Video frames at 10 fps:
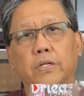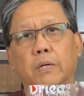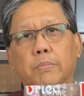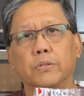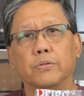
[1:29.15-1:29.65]
up
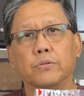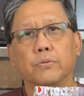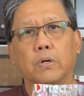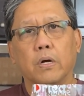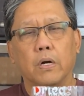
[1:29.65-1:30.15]

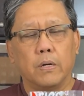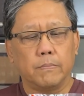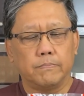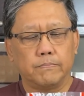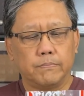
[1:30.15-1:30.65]

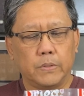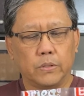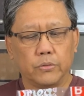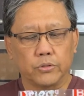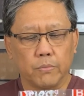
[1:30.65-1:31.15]

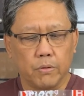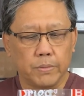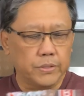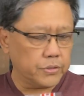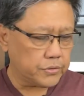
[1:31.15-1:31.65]
into small
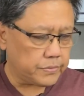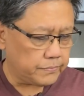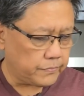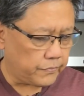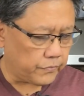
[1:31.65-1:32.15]
pieces
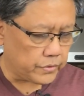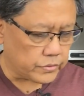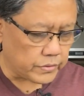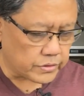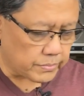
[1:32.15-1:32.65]
for this
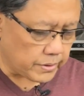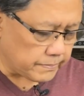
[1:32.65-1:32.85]
recipe.